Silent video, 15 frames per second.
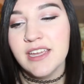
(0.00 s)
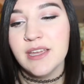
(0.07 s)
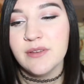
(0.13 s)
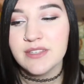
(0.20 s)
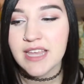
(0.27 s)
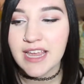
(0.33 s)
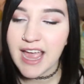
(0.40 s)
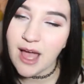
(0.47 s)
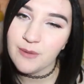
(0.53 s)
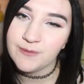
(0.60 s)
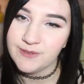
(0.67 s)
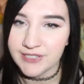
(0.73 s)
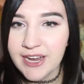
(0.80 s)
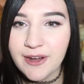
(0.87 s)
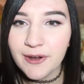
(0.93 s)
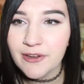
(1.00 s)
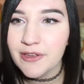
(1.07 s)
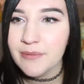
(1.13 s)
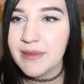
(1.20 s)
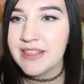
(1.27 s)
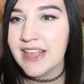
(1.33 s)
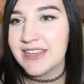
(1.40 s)
he was like, how dare
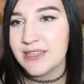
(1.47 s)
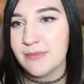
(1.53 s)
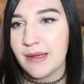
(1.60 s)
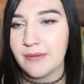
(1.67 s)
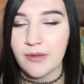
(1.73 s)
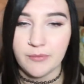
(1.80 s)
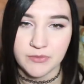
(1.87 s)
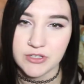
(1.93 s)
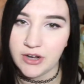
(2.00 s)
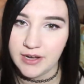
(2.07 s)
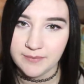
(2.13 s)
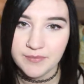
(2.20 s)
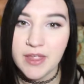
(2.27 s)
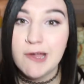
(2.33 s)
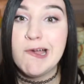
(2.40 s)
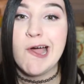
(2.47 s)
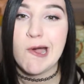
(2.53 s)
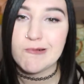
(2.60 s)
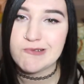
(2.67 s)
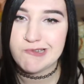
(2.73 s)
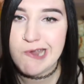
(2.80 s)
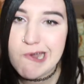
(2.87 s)
you be late to my,
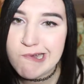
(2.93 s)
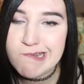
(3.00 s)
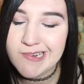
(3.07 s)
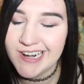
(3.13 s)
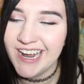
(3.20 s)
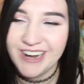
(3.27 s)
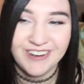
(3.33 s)
how dare you,